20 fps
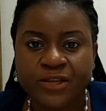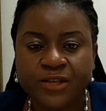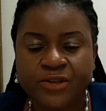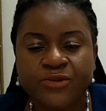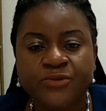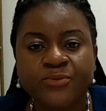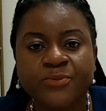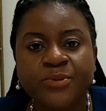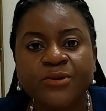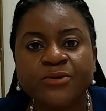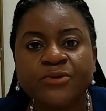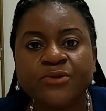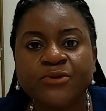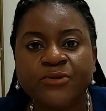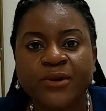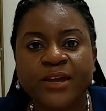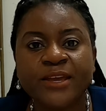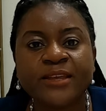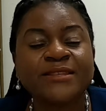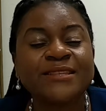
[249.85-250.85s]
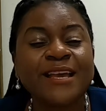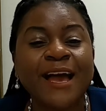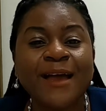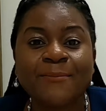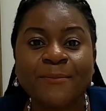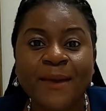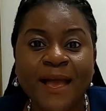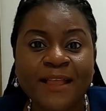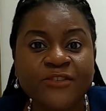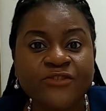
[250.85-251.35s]
you build great time
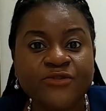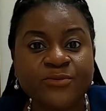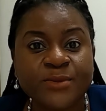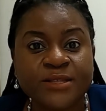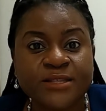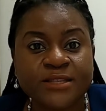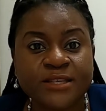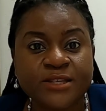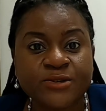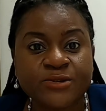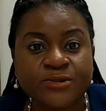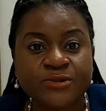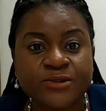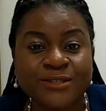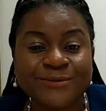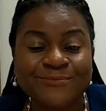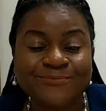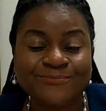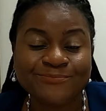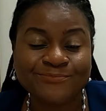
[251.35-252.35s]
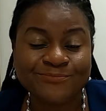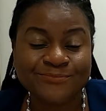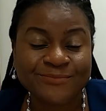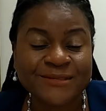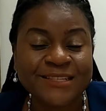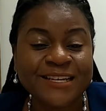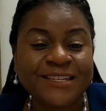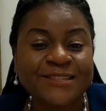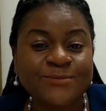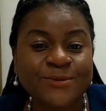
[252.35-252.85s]
management skills
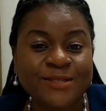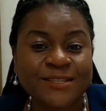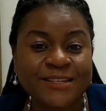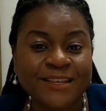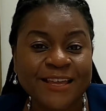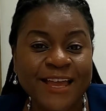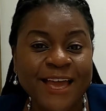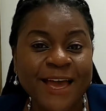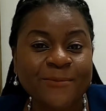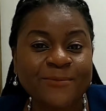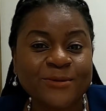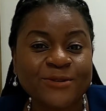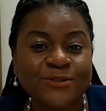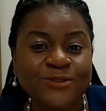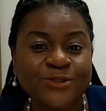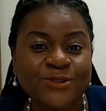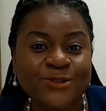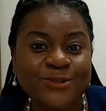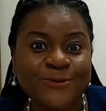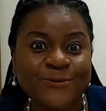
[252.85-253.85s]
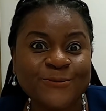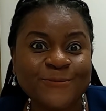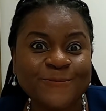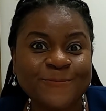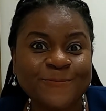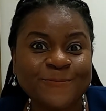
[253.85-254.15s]
guess what's going to happen to you?